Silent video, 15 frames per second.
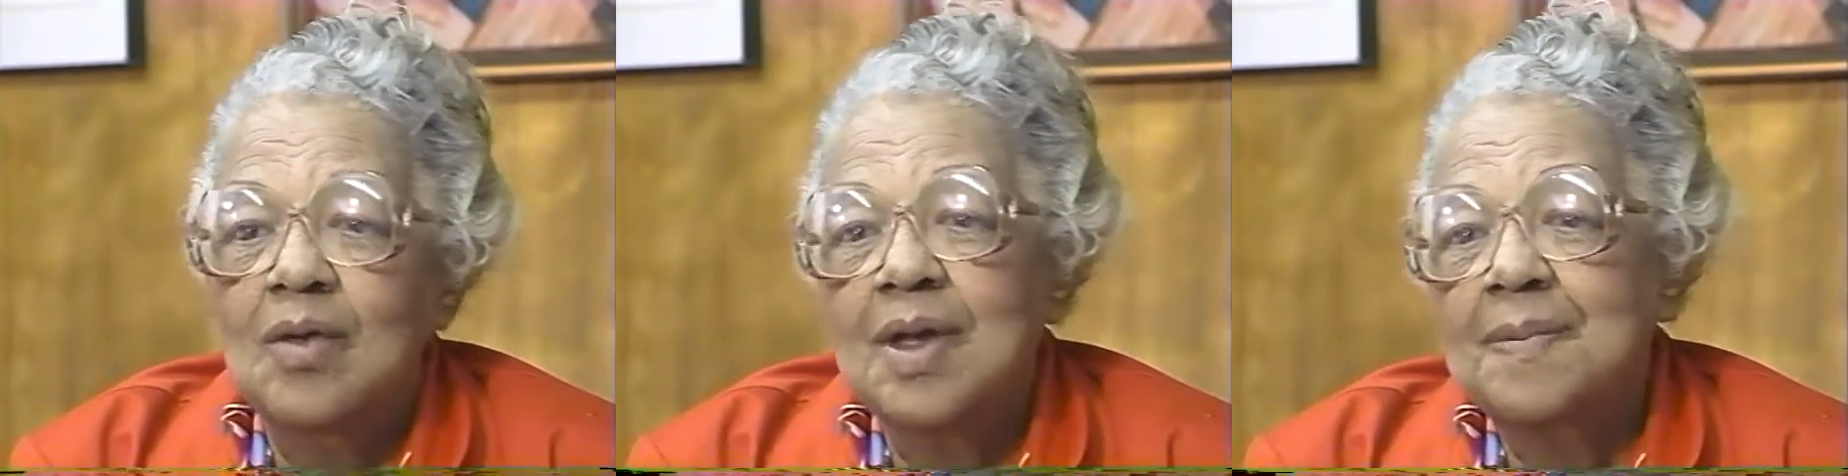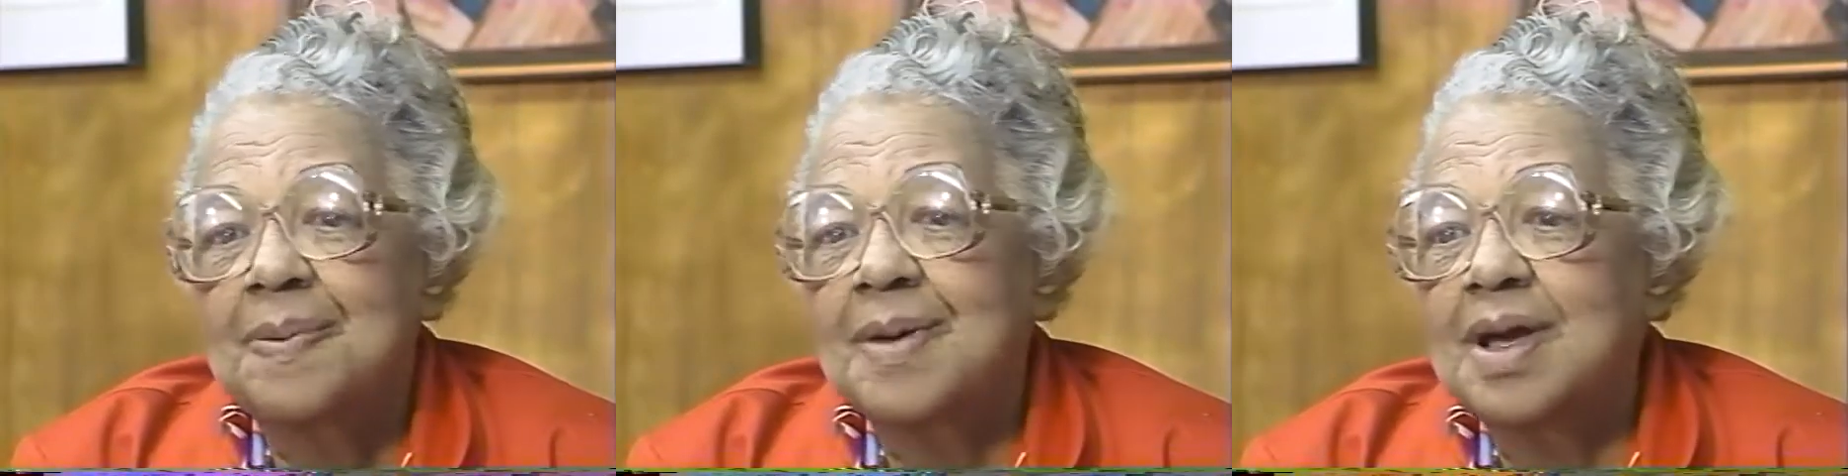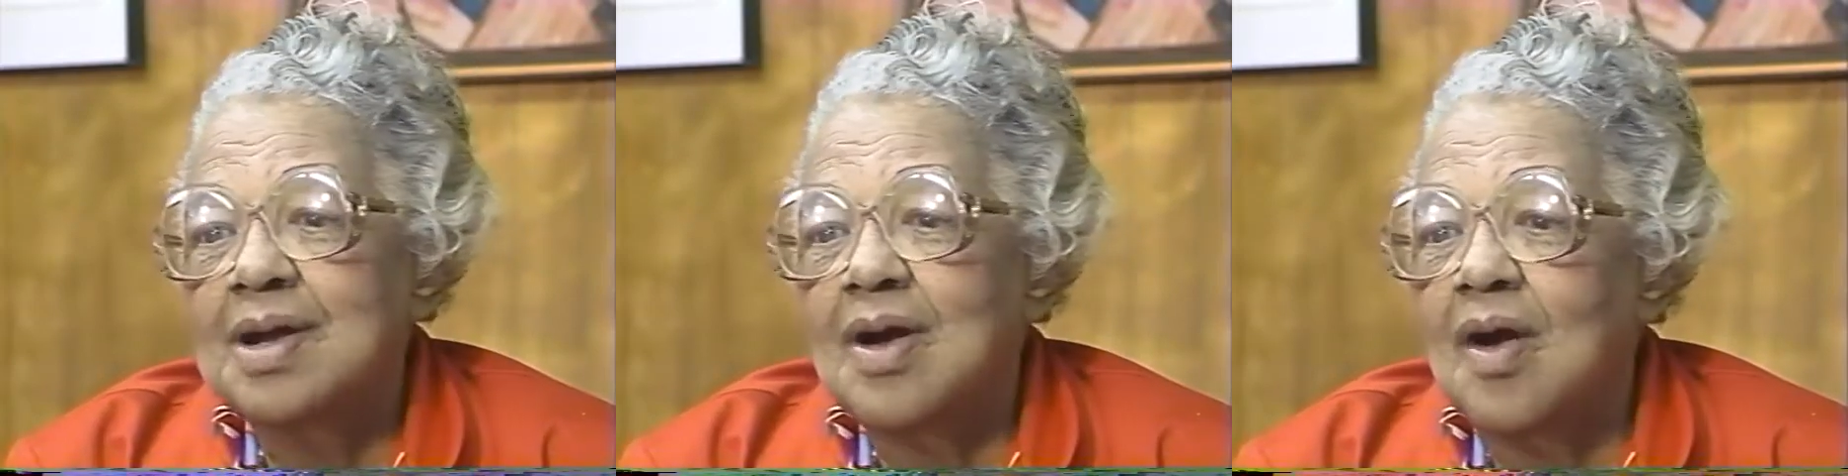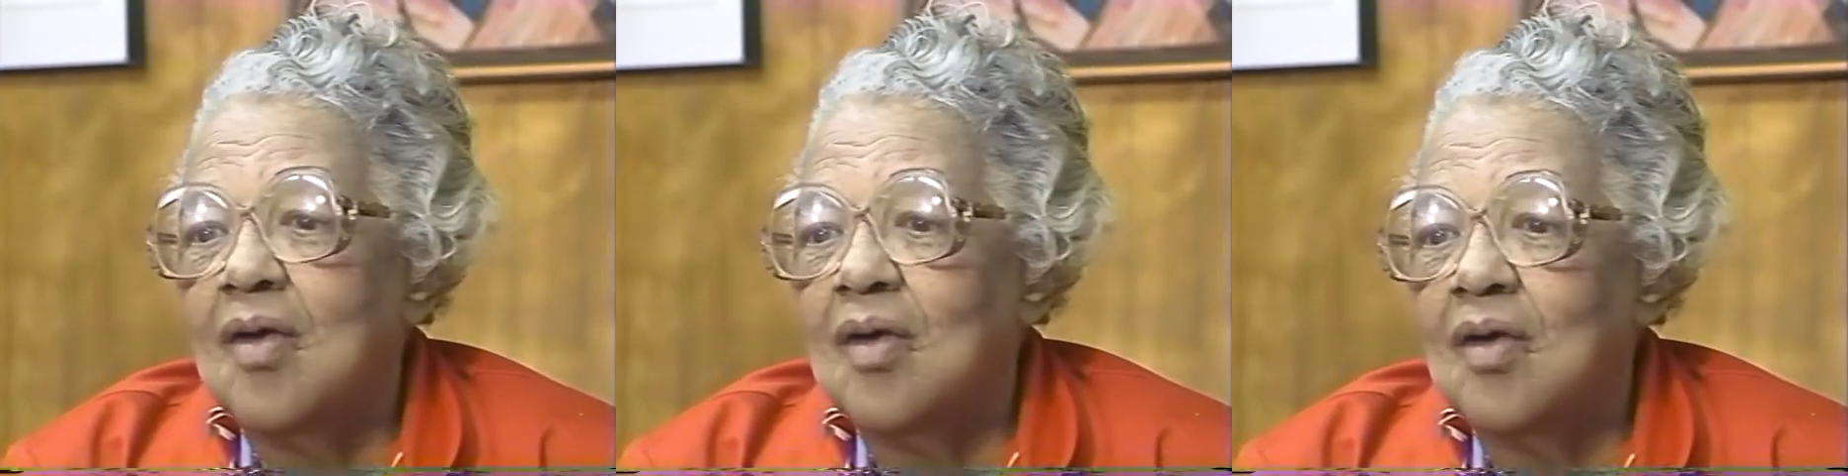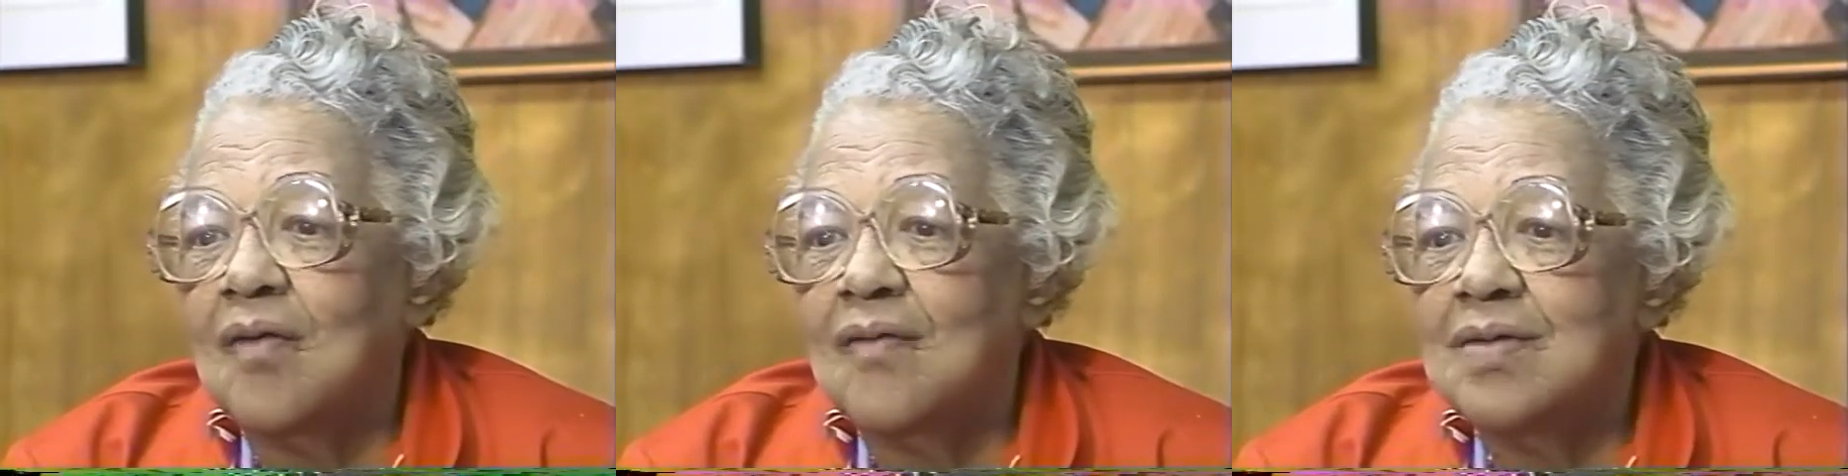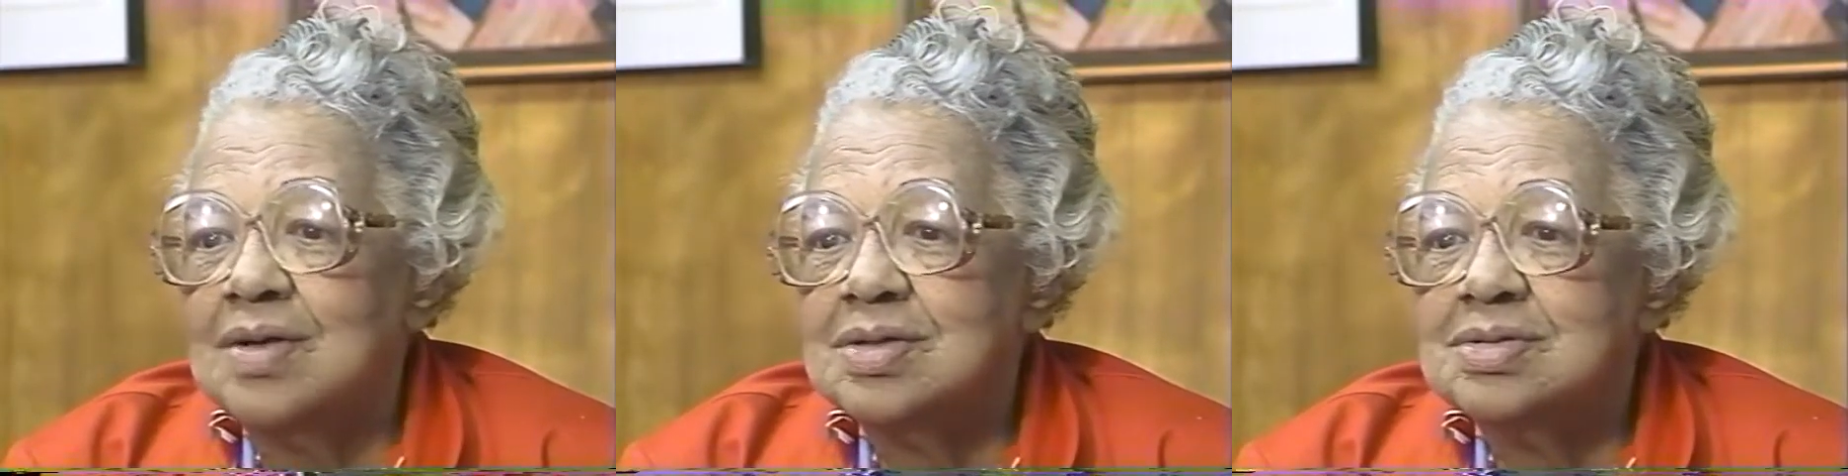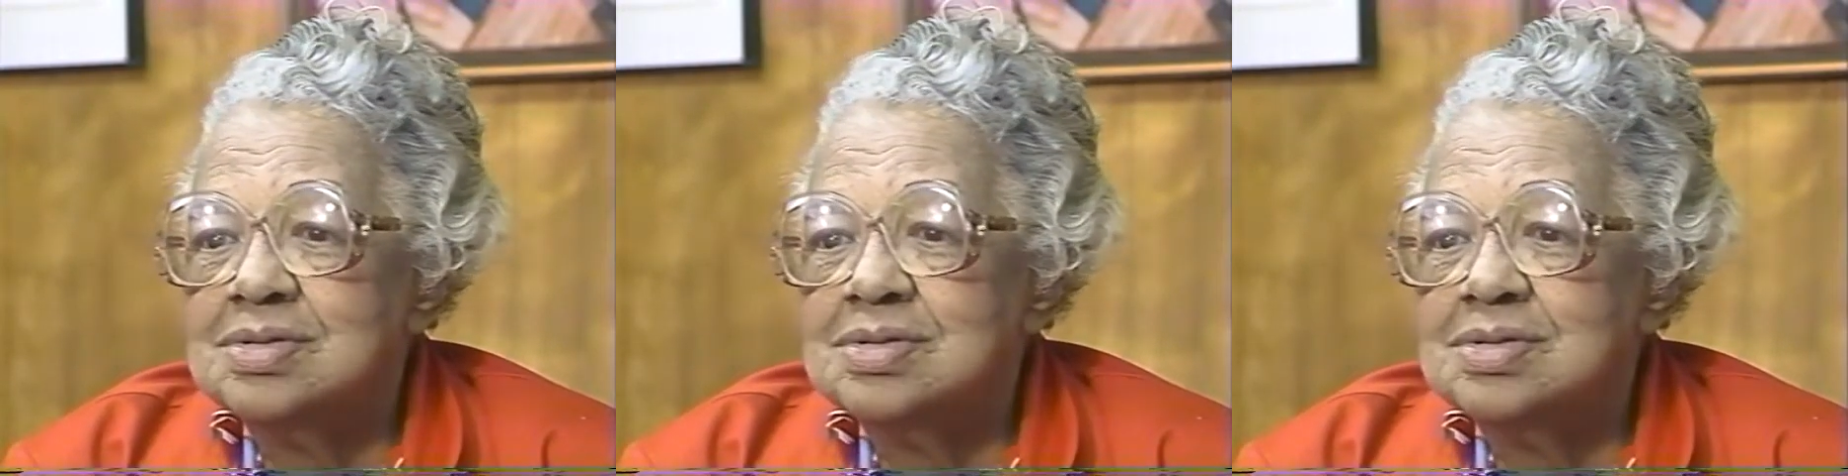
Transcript: they played all over,